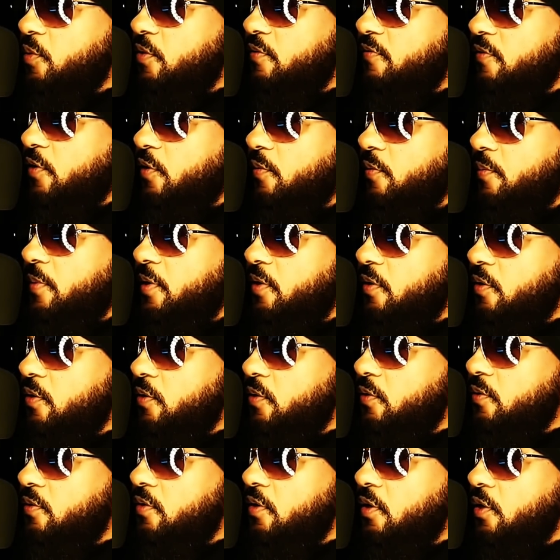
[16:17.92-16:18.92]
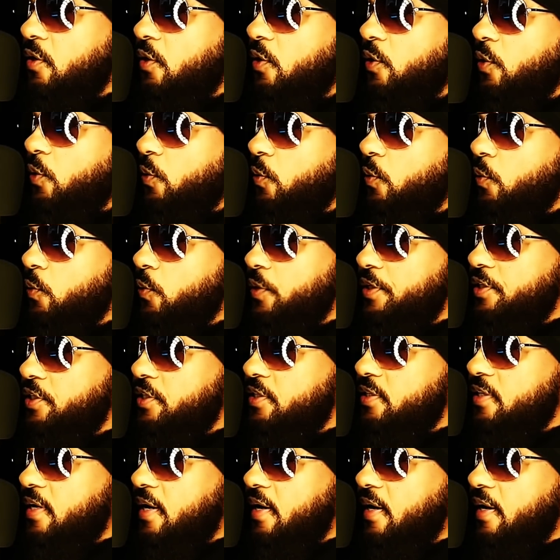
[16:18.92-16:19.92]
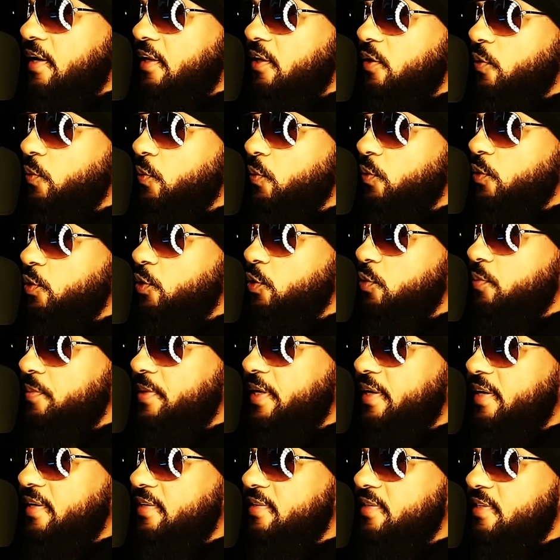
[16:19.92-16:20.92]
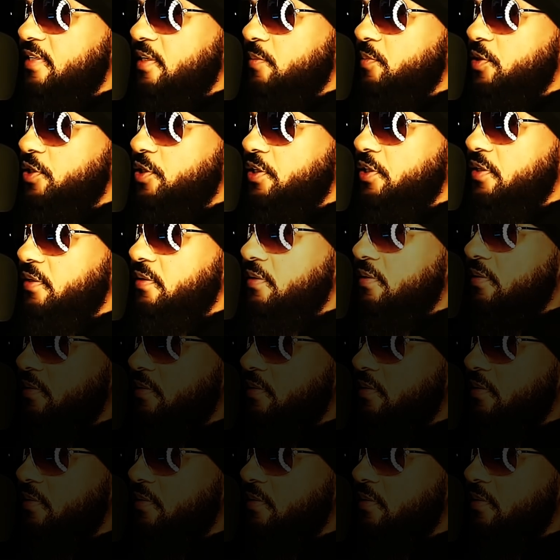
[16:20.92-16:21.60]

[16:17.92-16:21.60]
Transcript: proverbial richest guy in the room exemption.